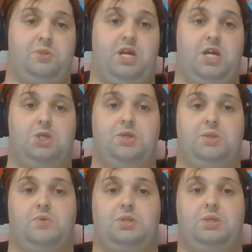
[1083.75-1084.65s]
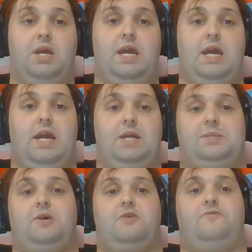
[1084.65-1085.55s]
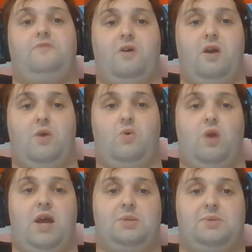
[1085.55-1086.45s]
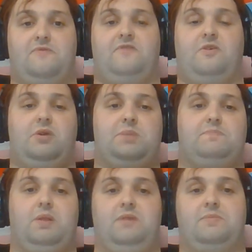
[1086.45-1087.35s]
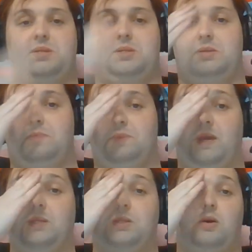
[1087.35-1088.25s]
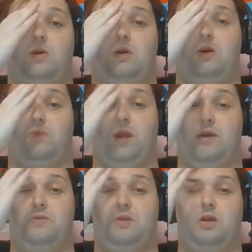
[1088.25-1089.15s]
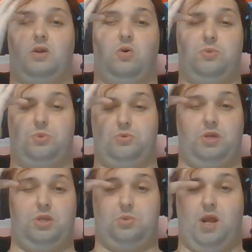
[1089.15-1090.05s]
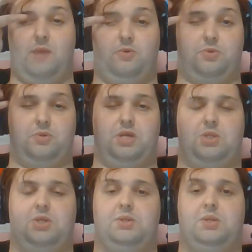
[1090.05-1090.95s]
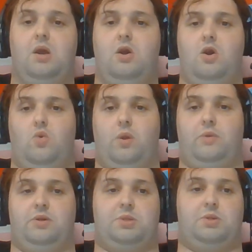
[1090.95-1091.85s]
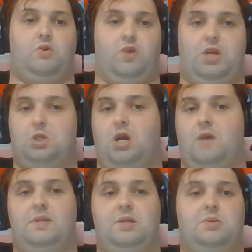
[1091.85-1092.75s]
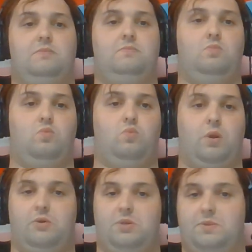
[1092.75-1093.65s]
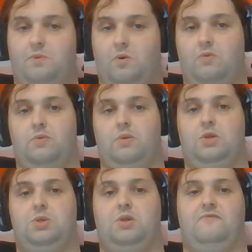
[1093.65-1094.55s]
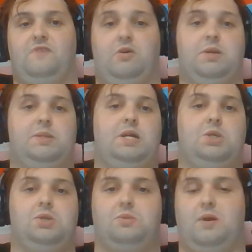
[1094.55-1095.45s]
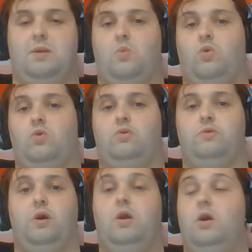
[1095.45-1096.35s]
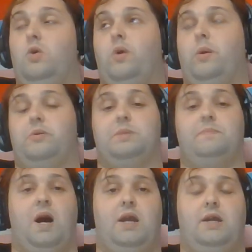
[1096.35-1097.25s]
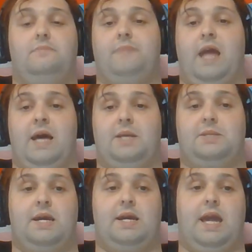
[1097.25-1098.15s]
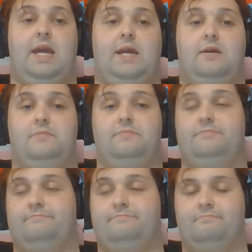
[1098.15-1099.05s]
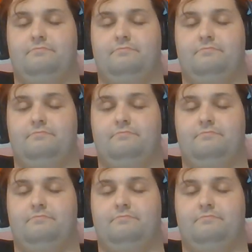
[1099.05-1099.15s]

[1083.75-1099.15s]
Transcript: First Nations, which itself has various belief systems based around cultural and tribal traditions, whether it's Korean shamanism, whether it's folk religion of various nations around the world, whether it's Mayan, Aztec, Incan,